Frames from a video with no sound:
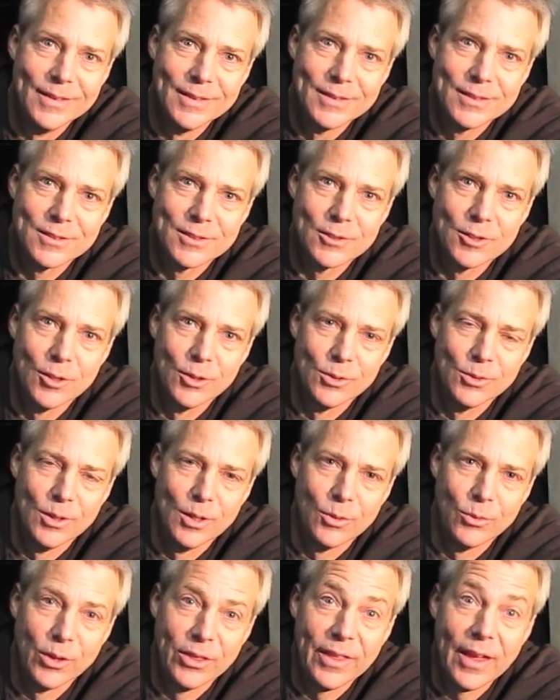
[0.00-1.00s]

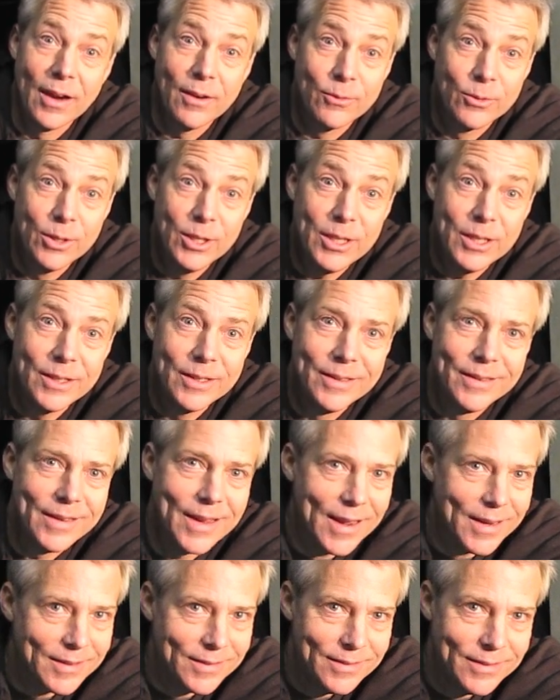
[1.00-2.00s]
So uh, with that
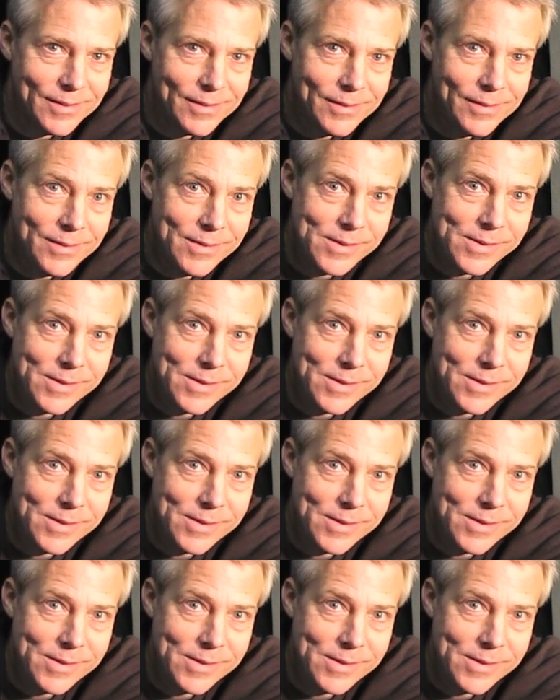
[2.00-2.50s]
reconnected,